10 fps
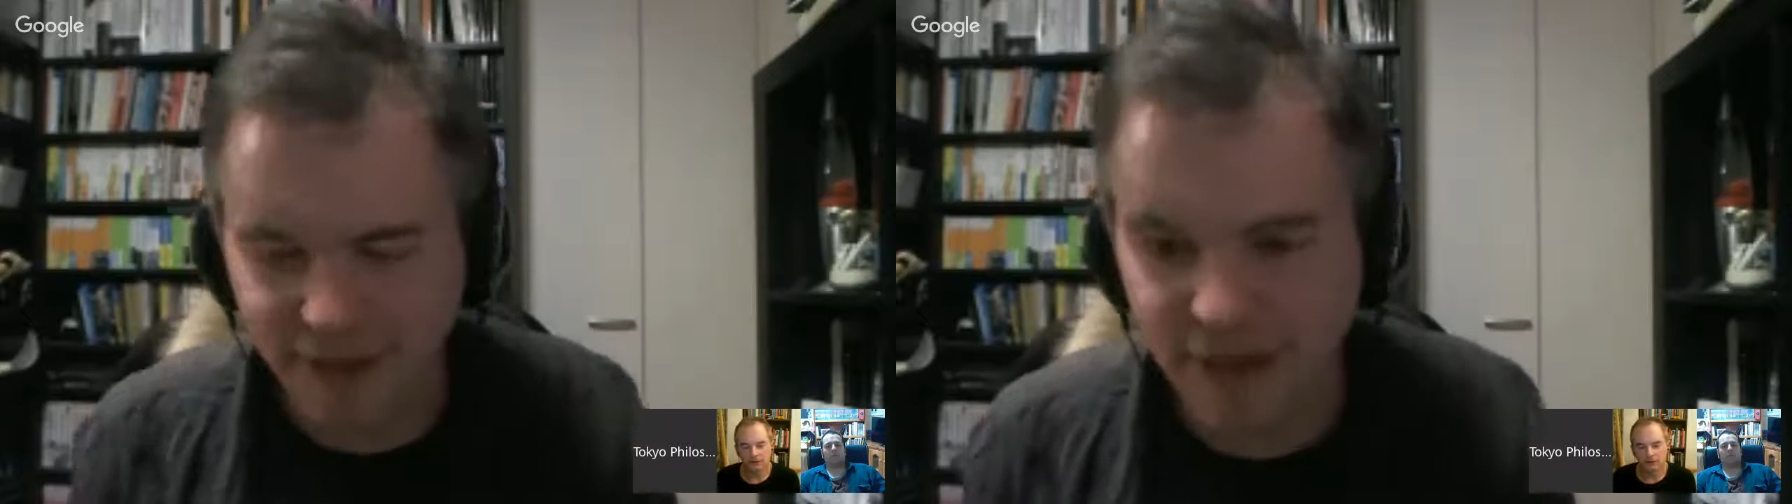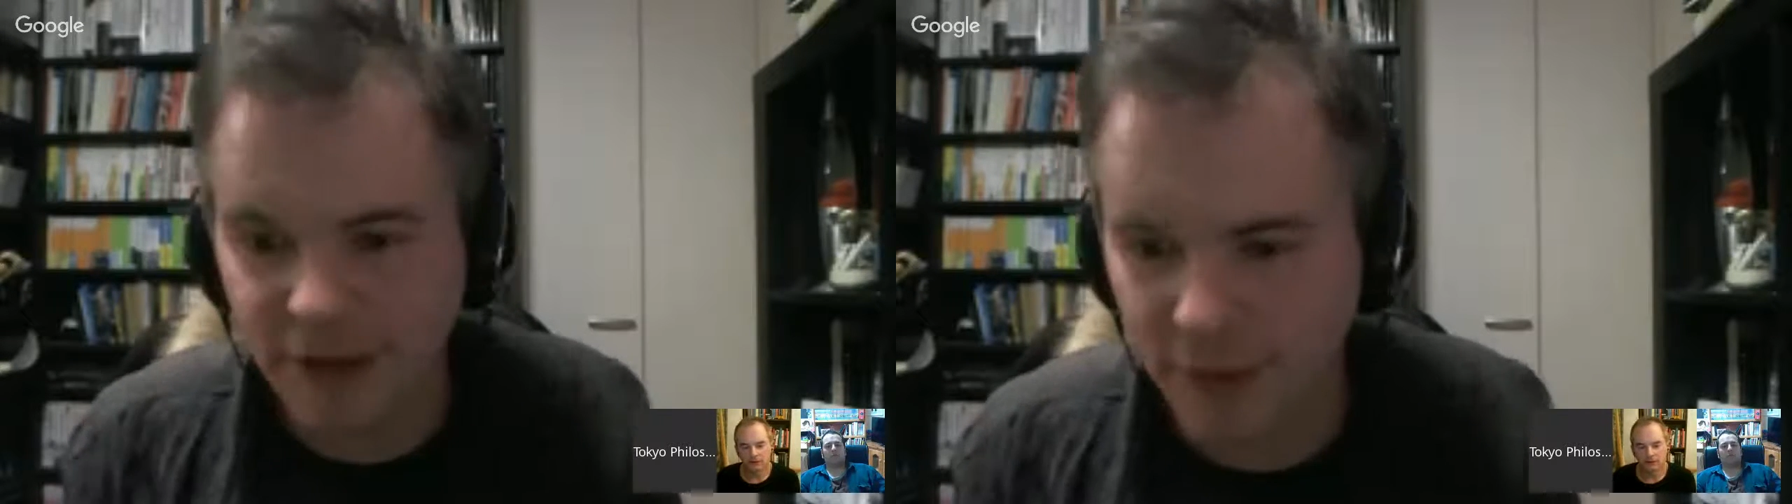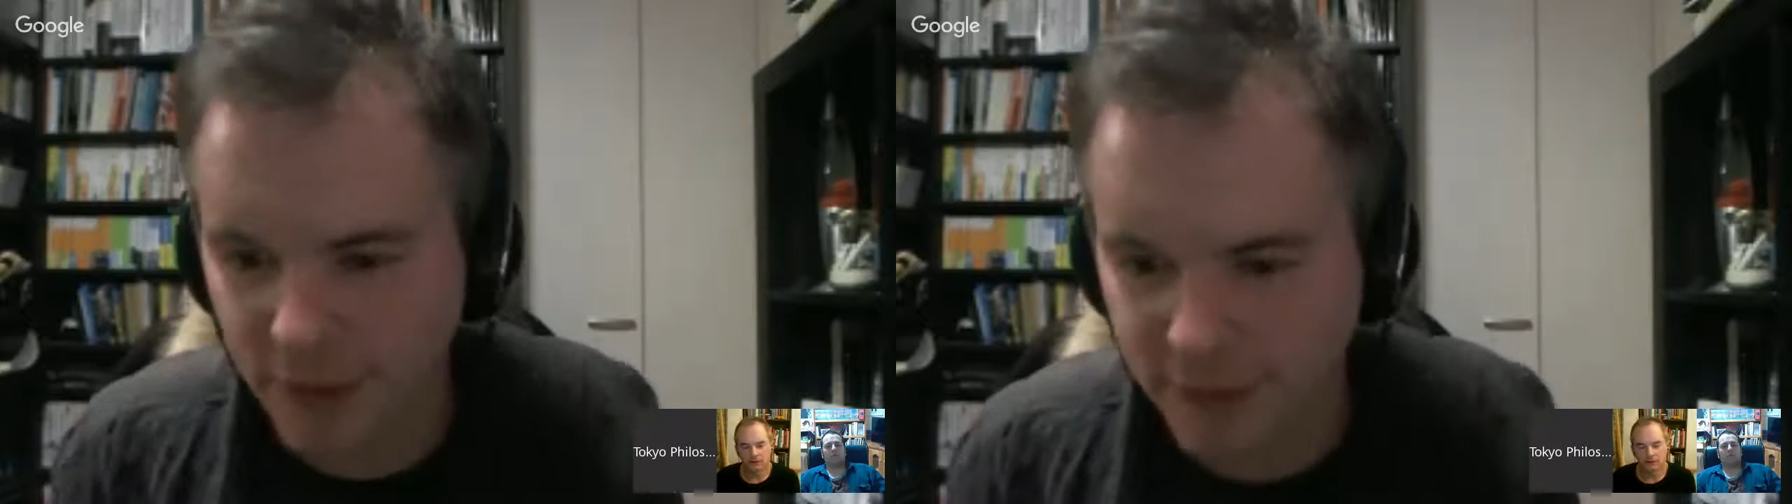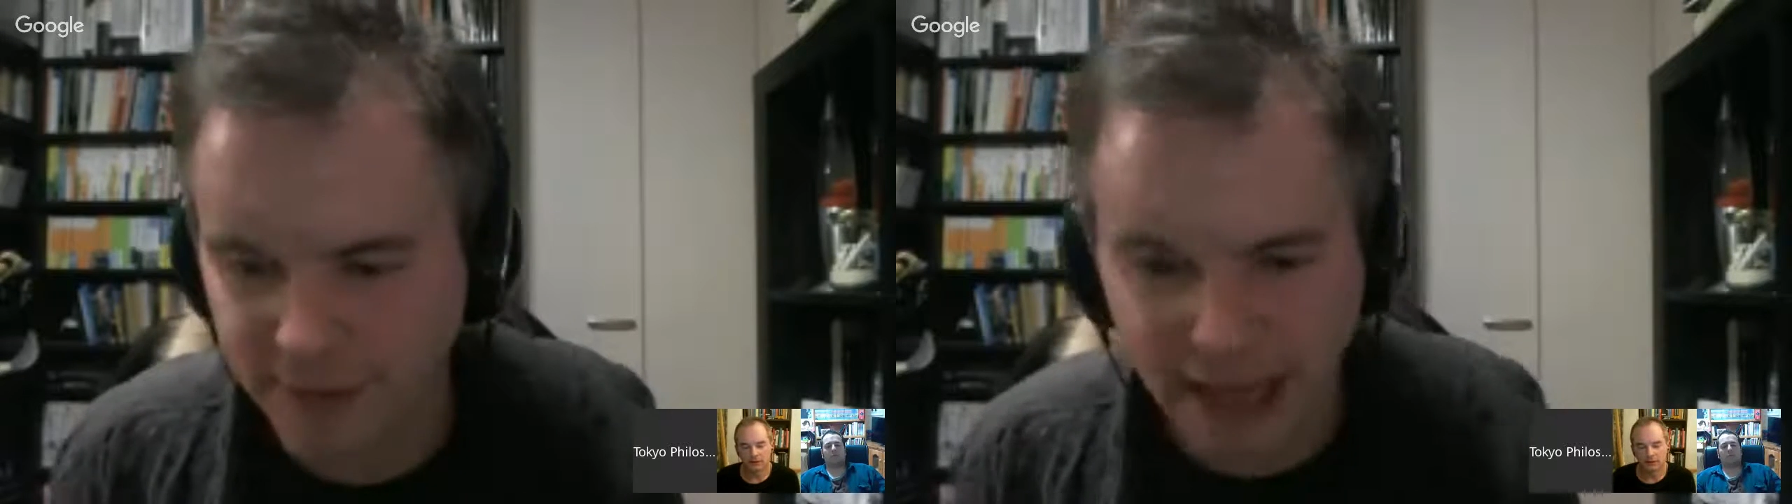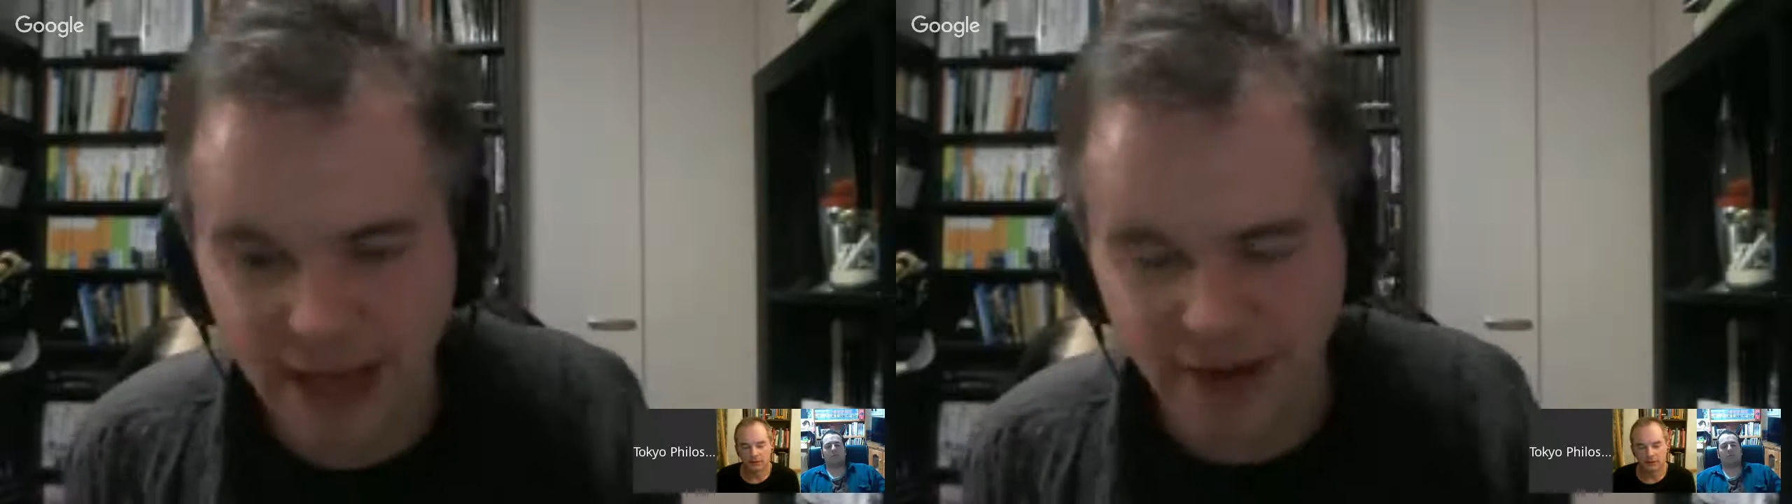they don't
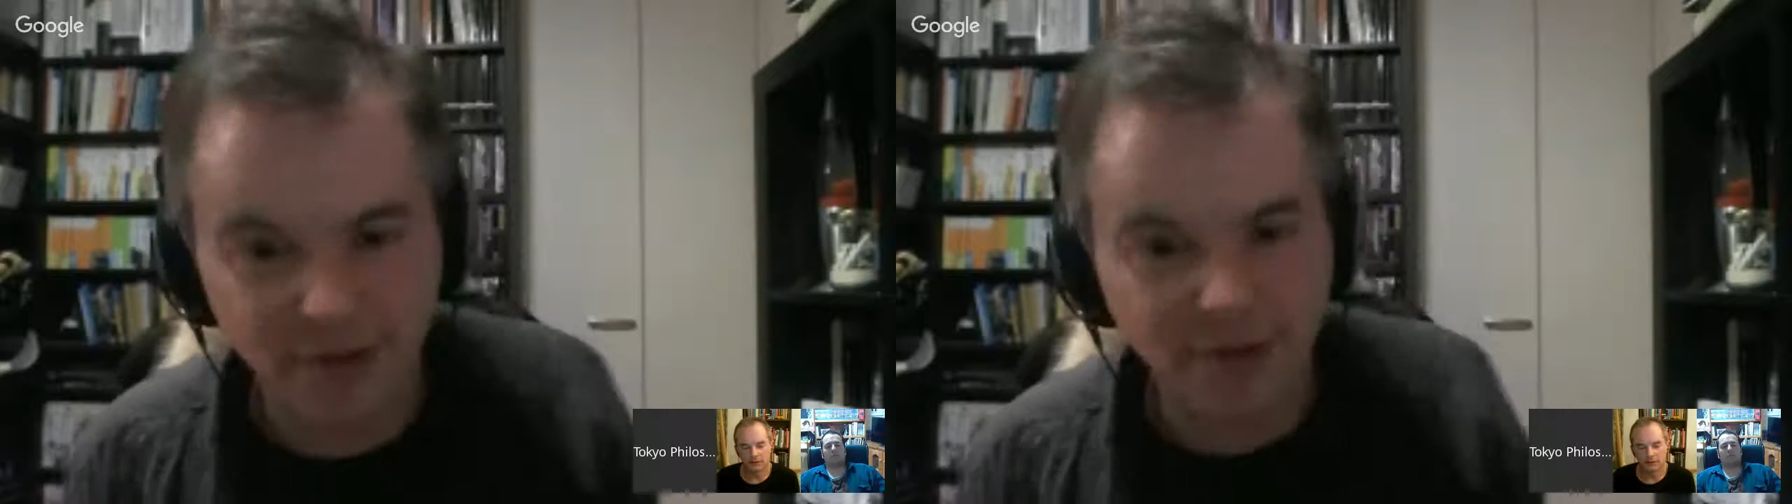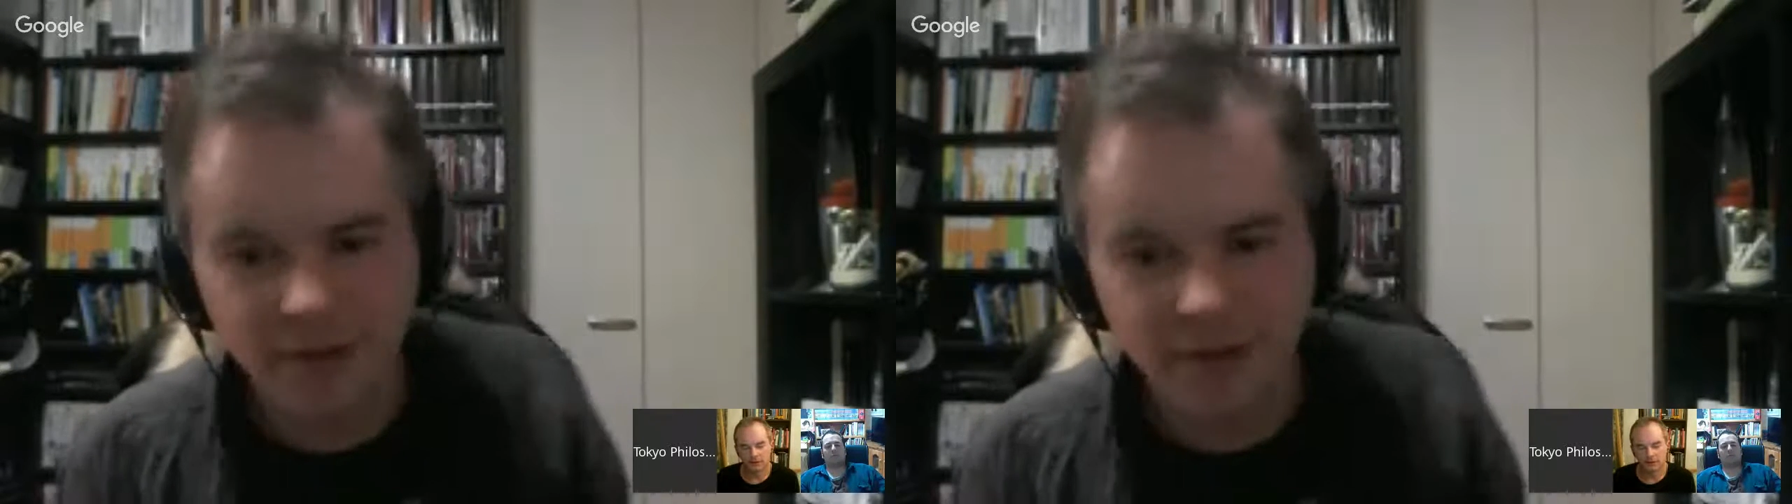understand